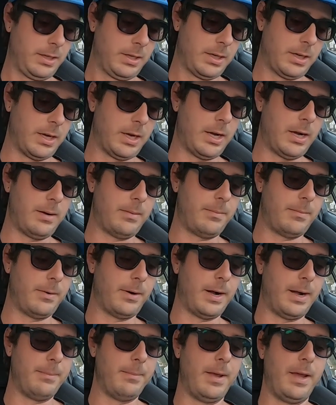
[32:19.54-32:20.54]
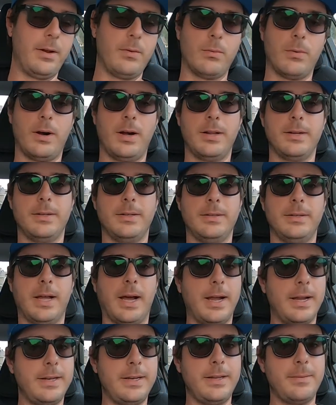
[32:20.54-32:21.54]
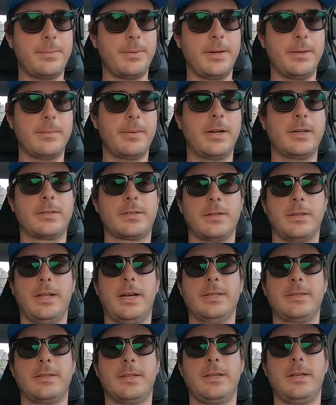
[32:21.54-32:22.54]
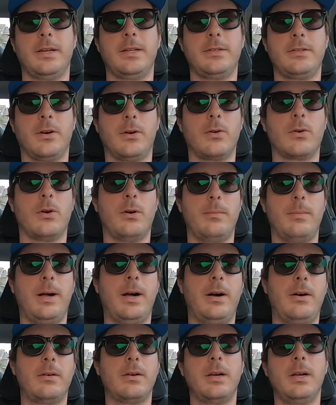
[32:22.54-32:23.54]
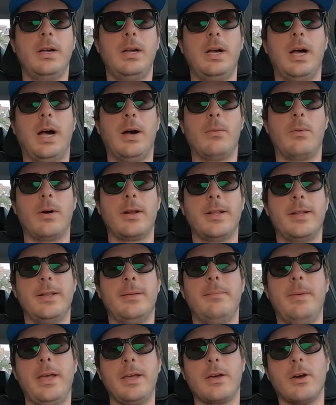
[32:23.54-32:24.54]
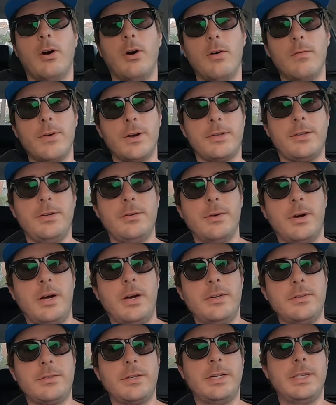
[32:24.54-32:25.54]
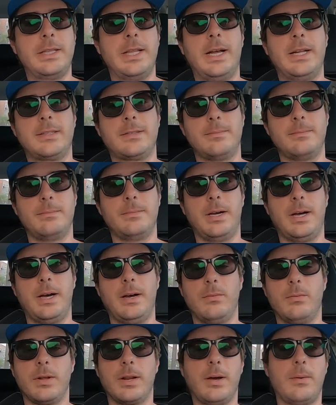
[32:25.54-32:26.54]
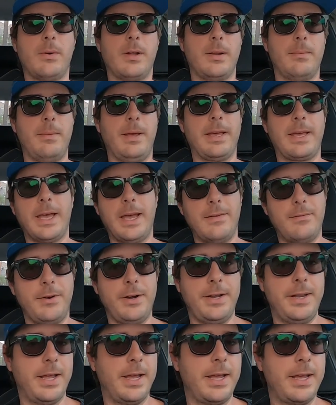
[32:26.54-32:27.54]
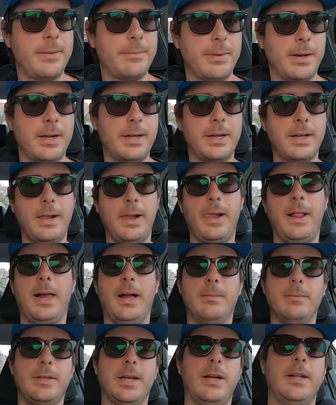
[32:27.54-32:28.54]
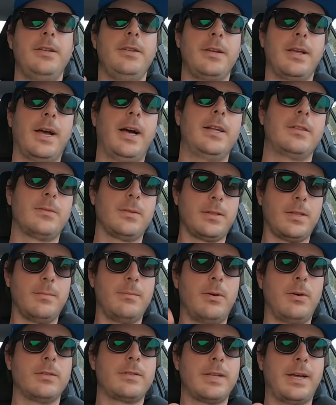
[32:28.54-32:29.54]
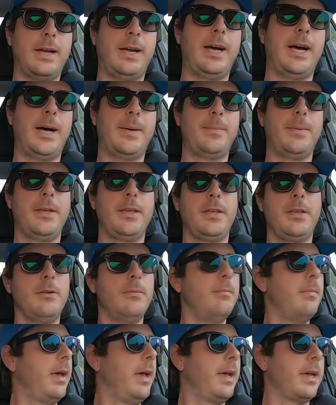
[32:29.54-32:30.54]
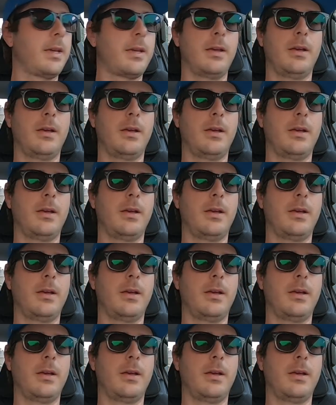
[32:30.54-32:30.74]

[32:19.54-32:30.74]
I made $190 pretty much, so that's a good total amount. I wanted to make over 200. That's what I want to make every day, but I'm telling you guys, with the multi-apping, you make,